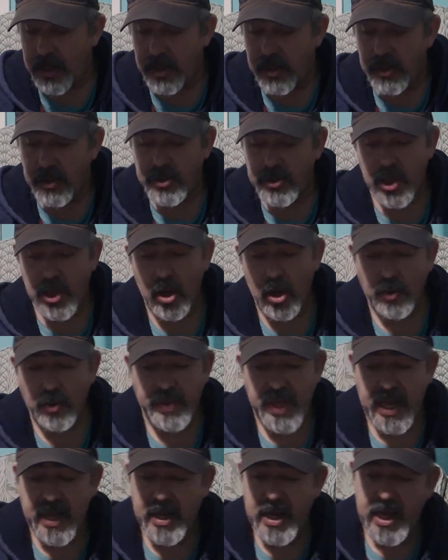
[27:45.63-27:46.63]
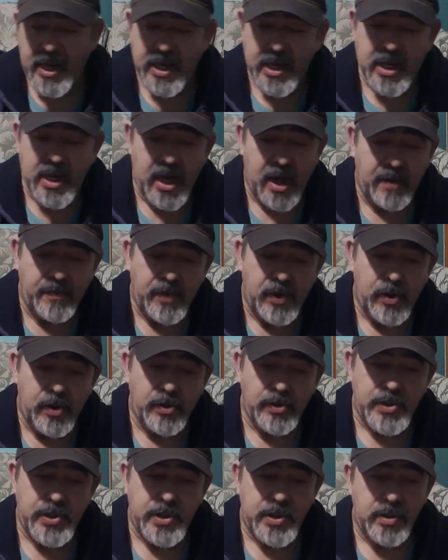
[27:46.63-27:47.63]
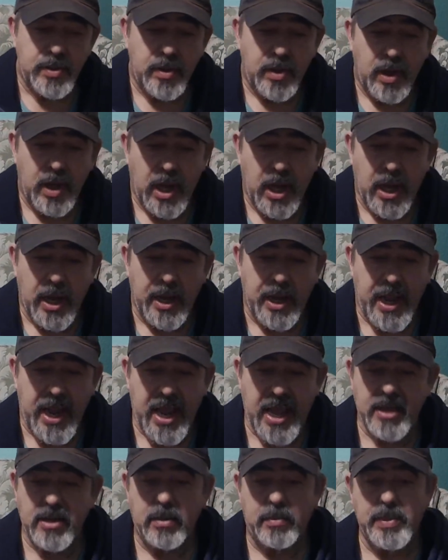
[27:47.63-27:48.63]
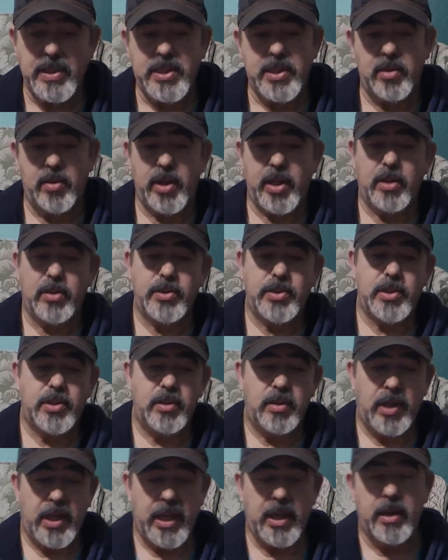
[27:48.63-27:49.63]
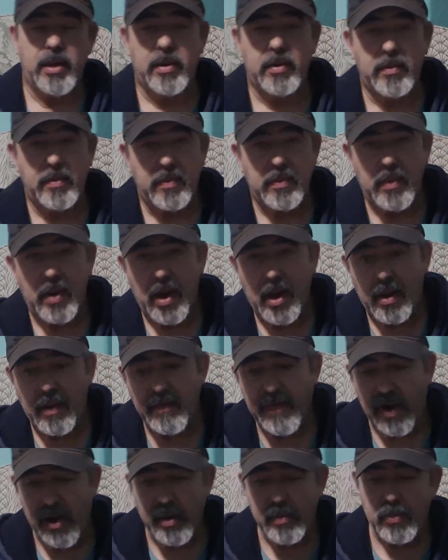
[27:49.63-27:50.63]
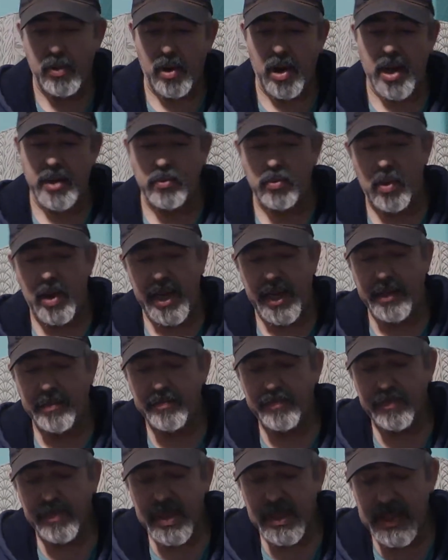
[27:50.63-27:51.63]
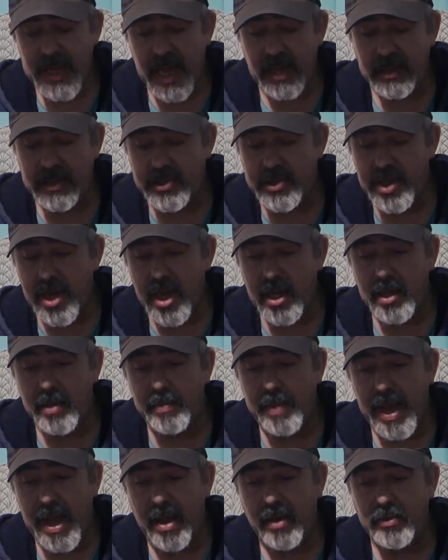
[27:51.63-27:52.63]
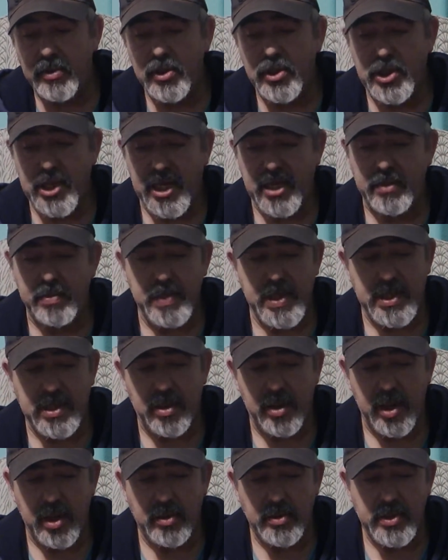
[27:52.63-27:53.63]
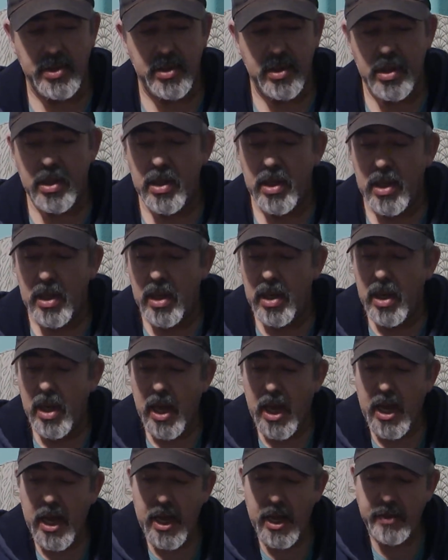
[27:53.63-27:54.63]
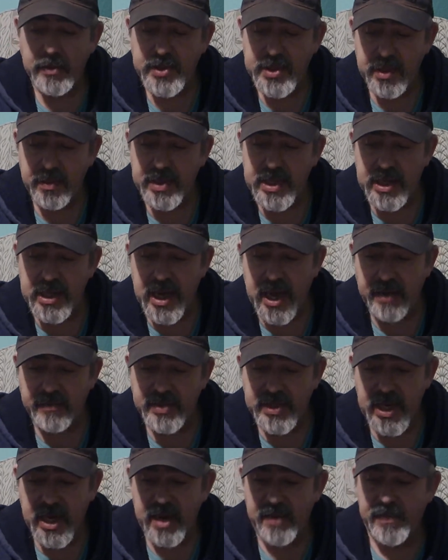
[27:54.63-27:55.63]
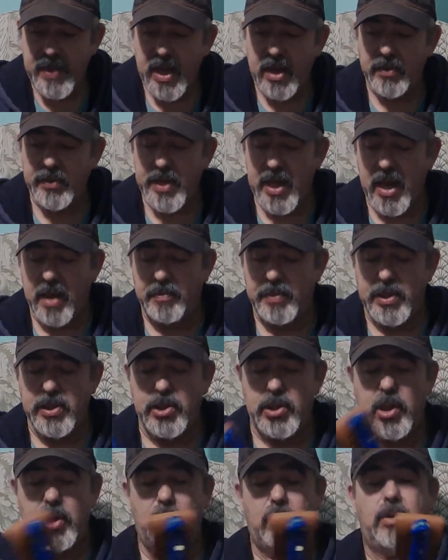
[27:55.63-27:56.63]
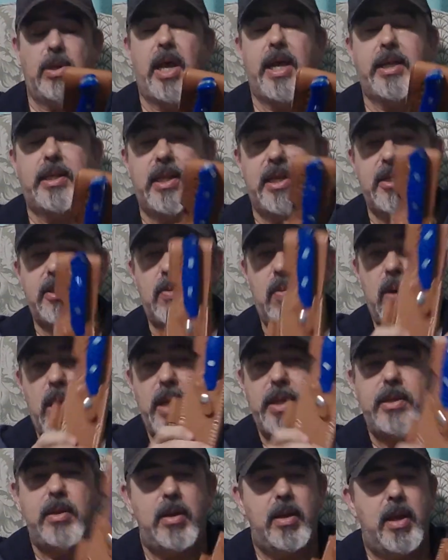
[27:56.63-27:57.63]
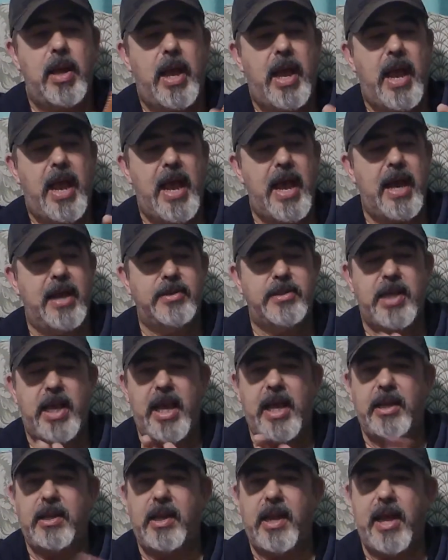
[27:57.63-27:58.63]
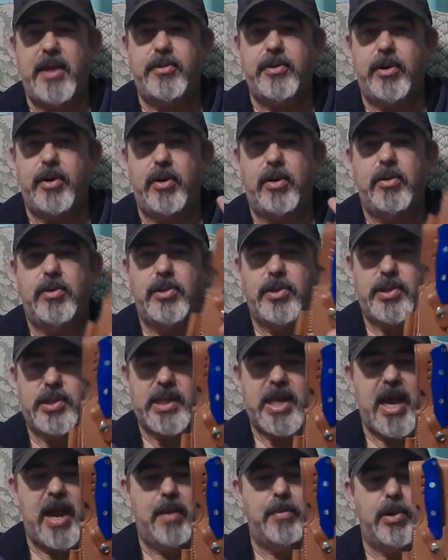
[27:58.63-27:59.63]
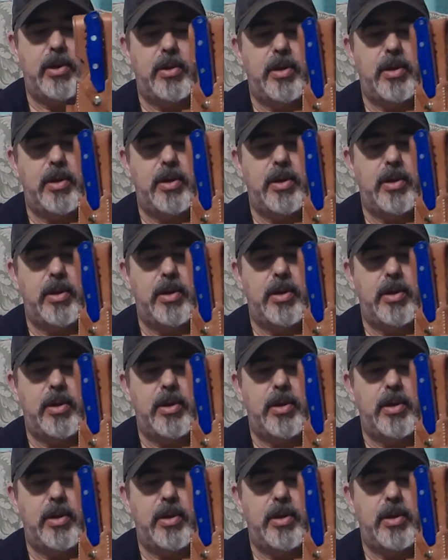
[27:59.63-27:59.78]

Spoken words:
So that kind of covers handle materials in a very broad way. Now let's talk about sheath materials. Some of the knives that I've held up and shown, like this one, has a leather scabbard.